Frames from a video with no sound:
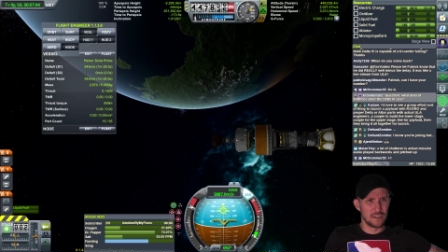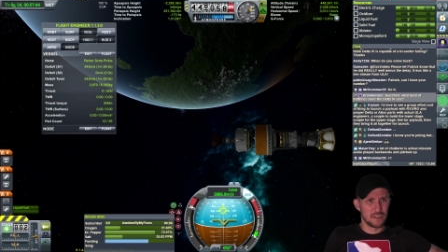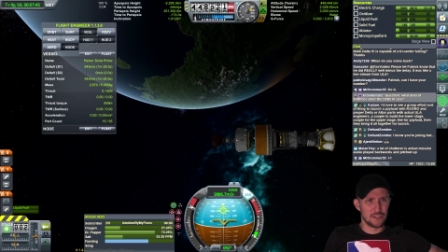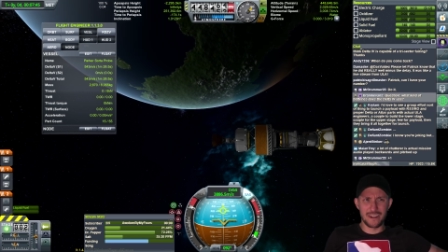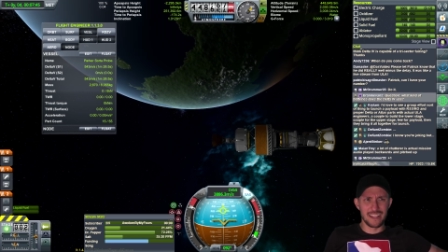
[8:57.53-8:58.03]

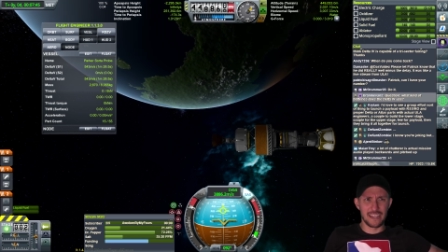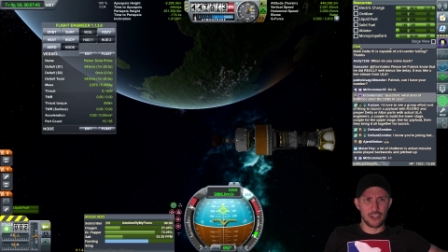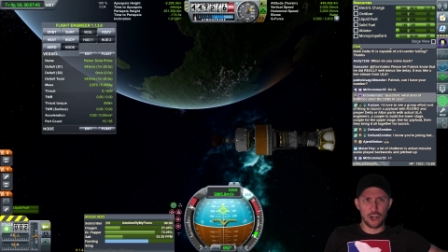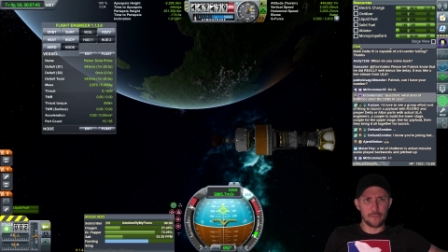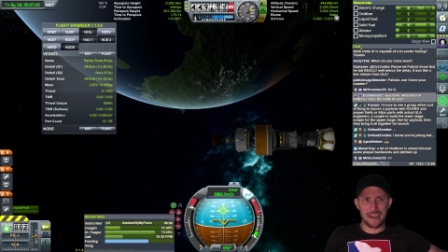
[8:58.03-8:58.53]
They
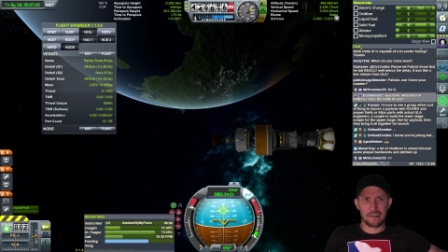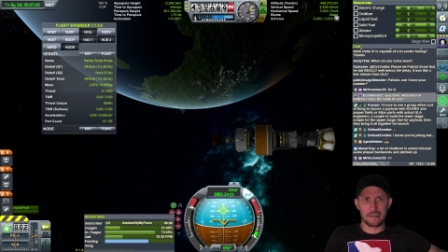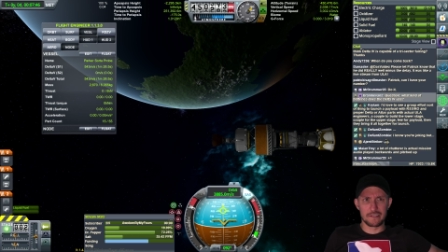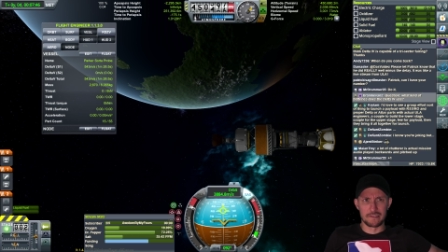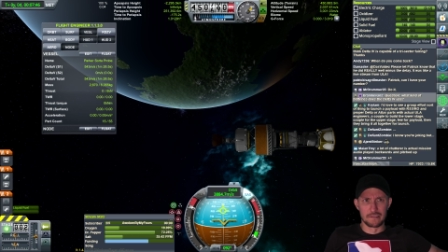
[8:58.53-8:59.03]
are
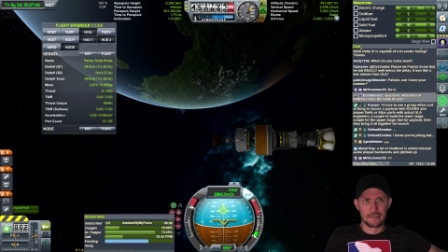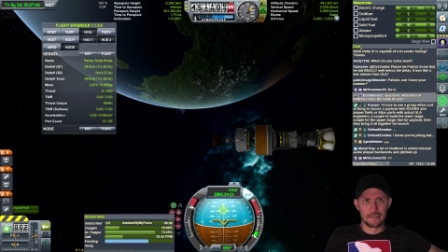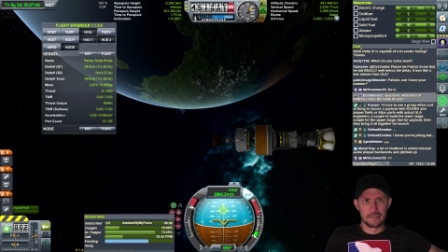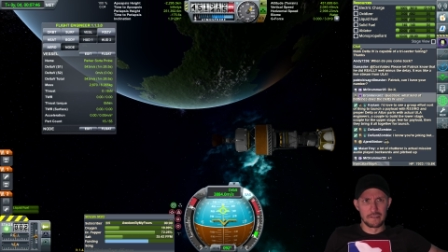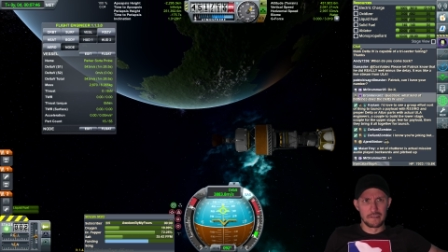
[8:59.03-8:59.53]
very
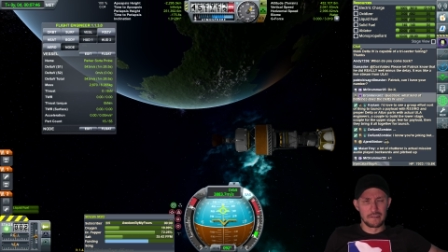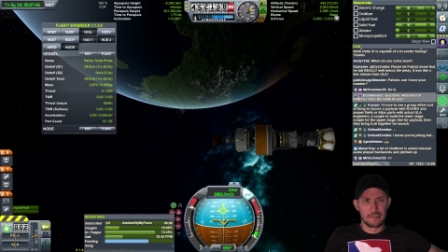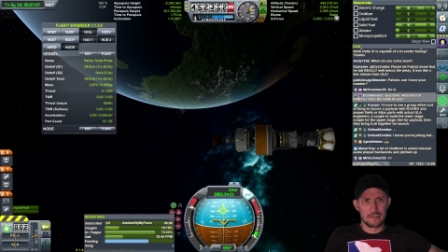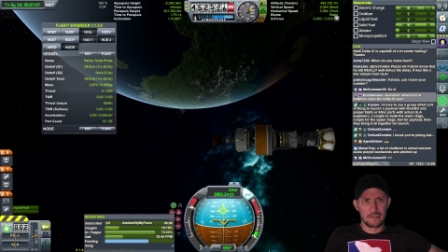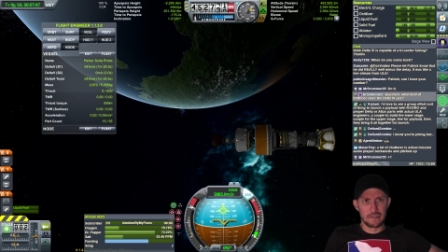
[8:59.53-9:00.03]
special
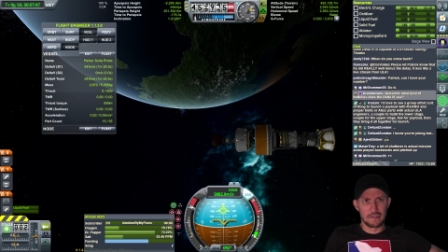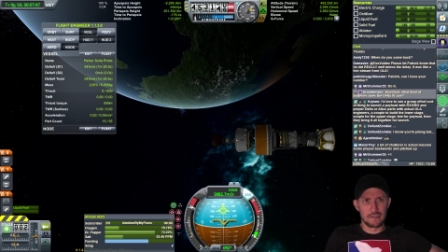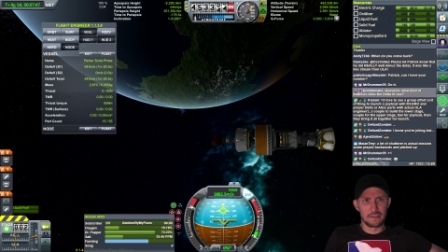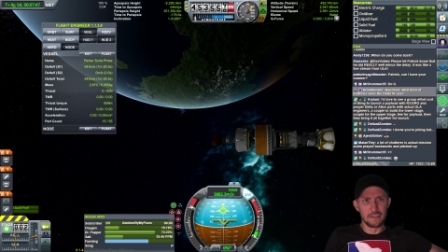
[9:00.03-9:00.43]
batteries.